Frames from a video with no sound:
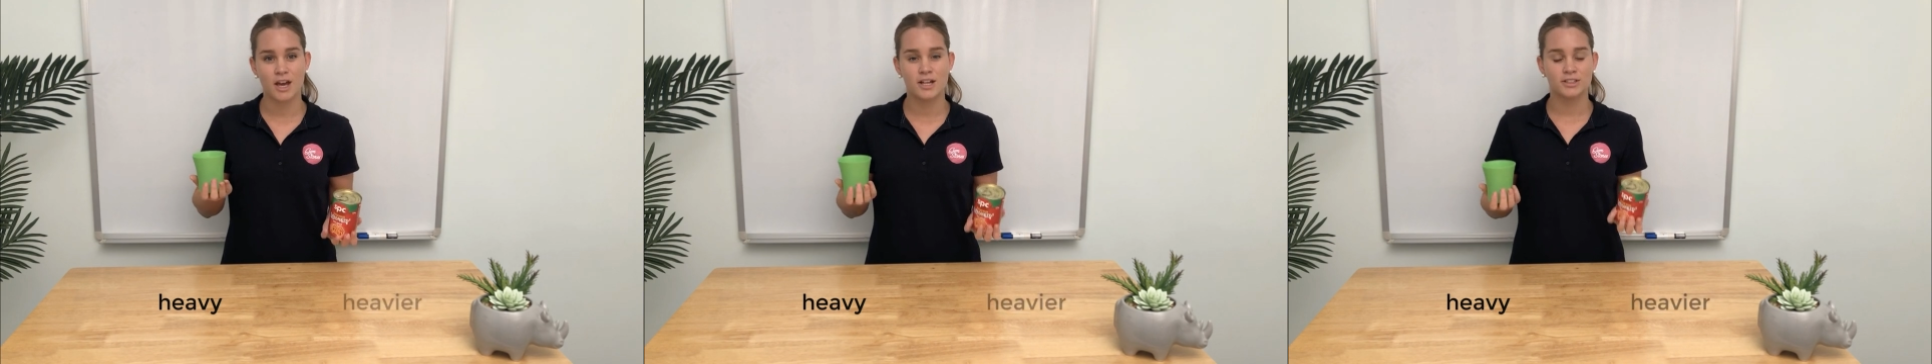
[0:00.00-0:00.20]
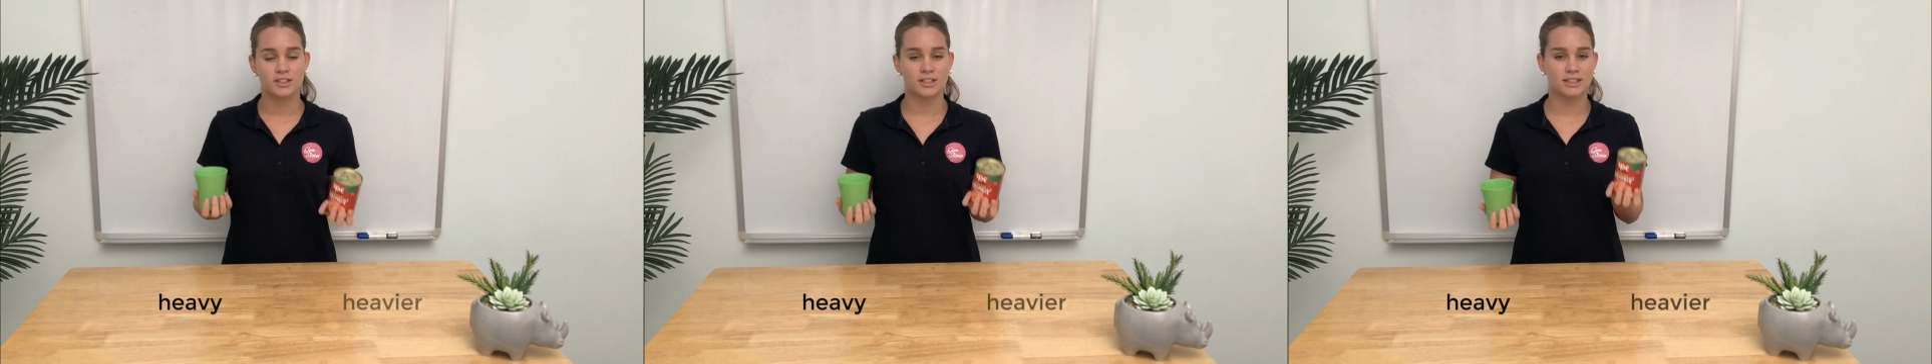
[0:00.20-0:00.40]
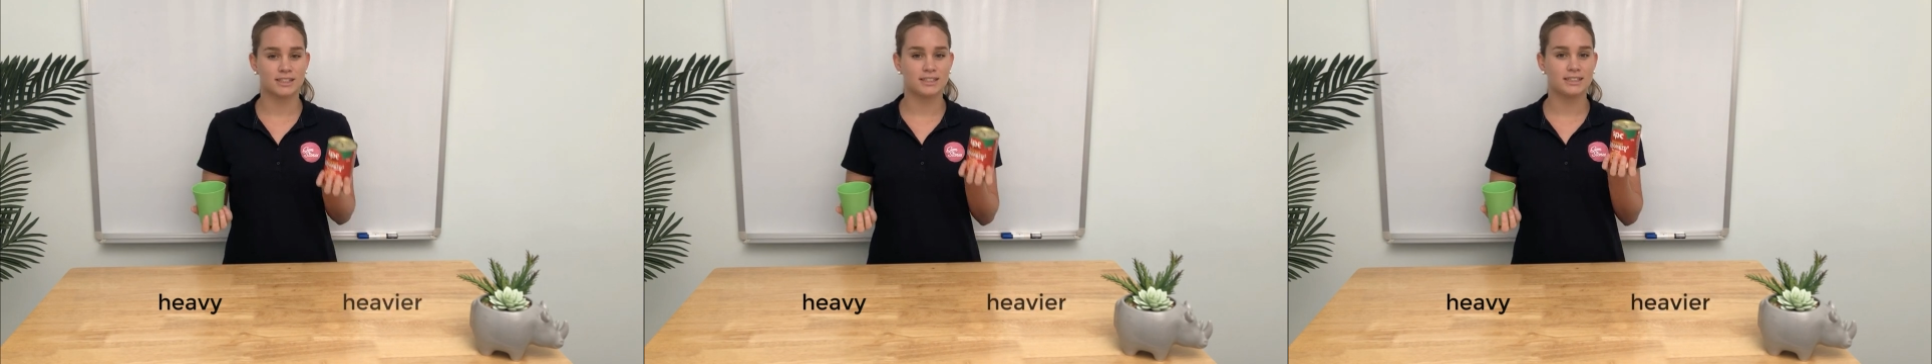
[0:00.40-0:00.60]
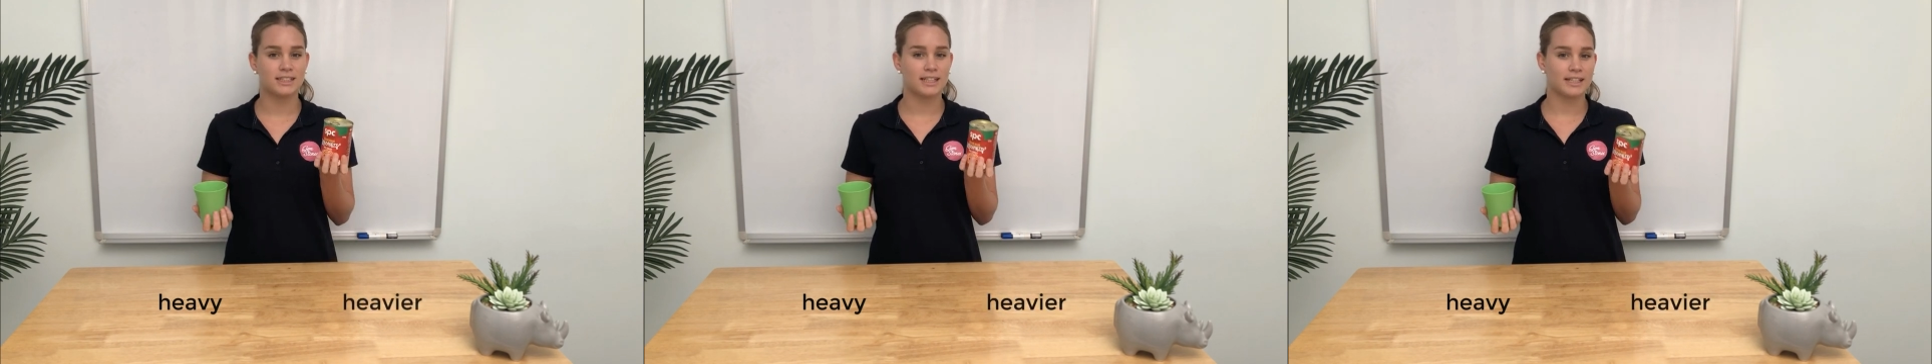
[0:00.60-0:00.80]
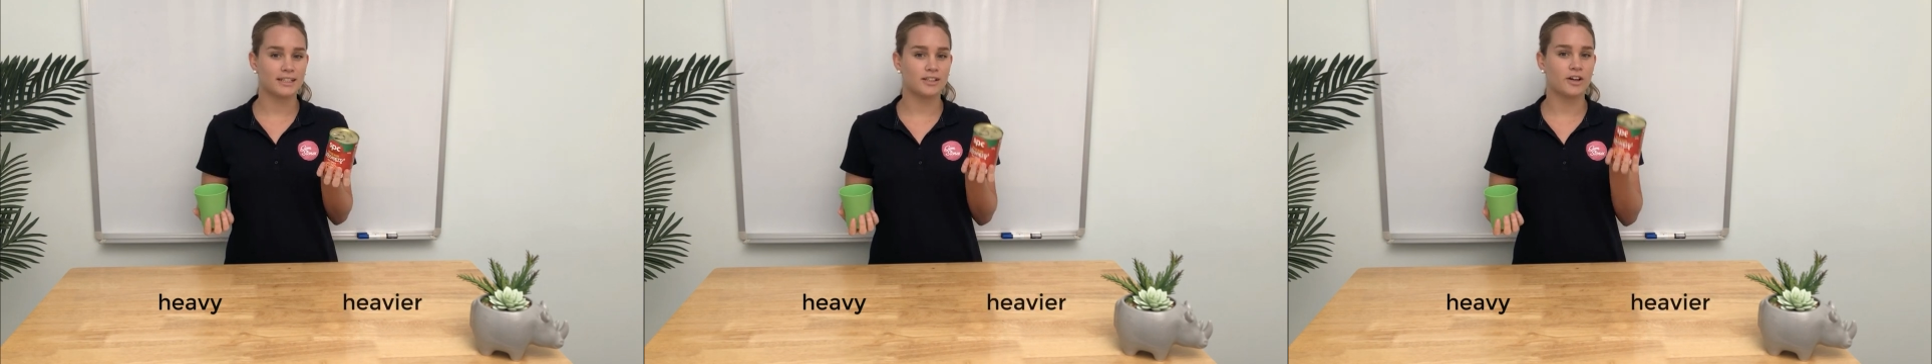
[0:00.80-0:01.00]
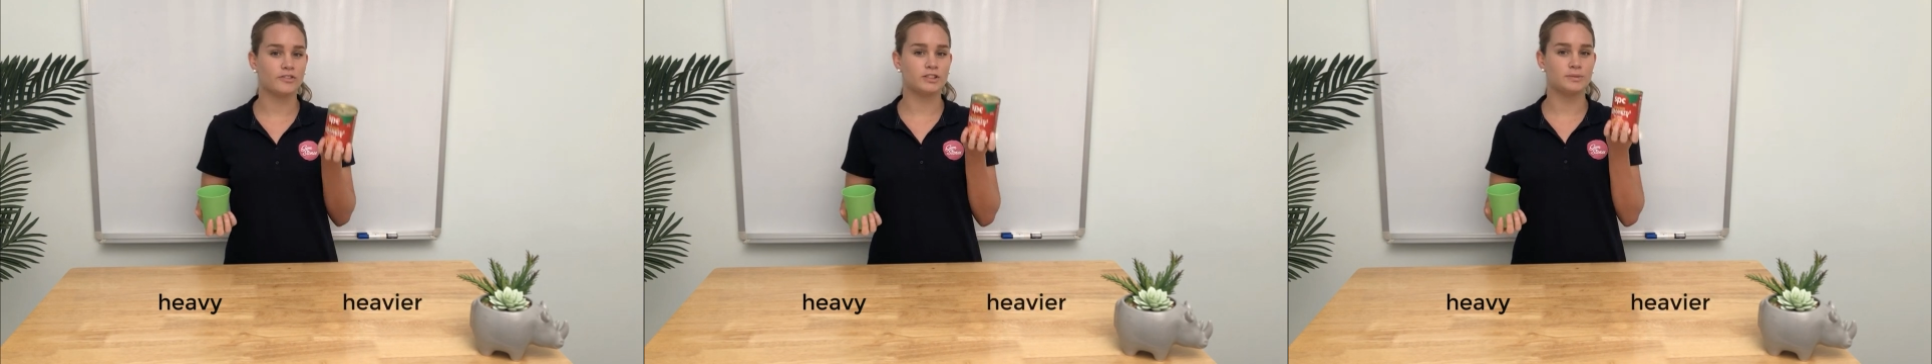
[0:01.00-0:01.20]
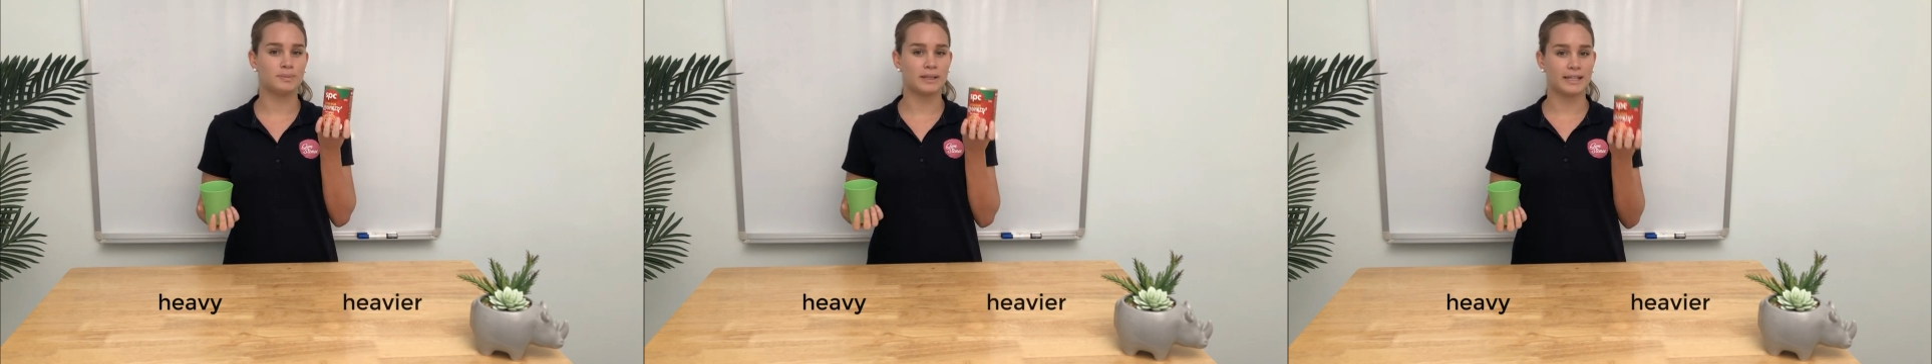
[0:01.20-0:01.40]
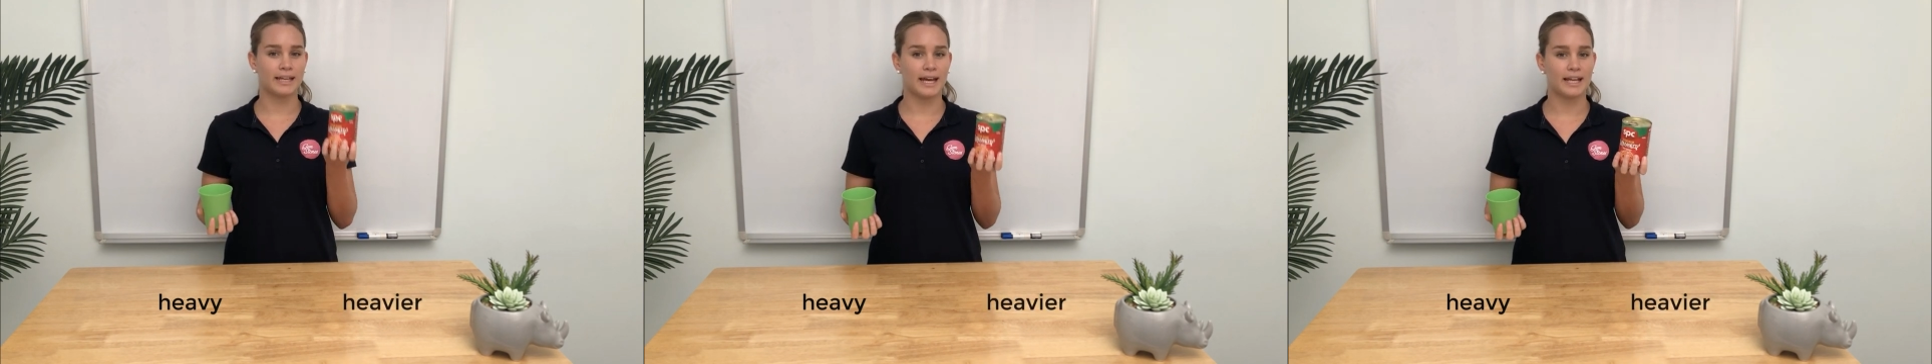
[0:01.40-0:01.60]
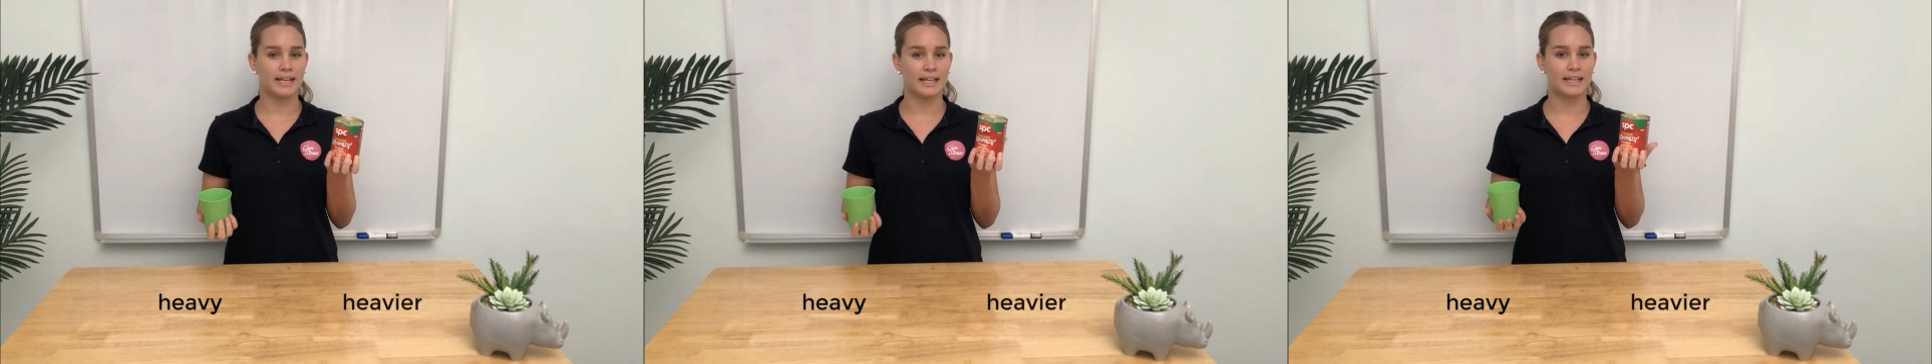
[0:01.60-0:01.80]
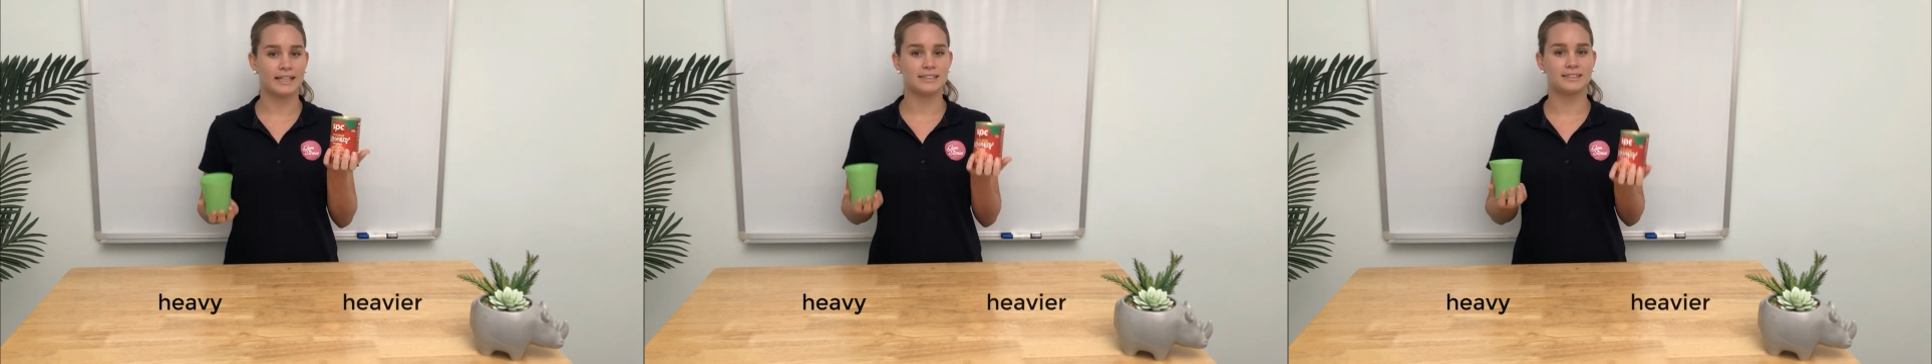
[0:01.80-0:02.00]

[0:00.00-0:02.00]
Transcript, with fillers: So the tin of spaghetti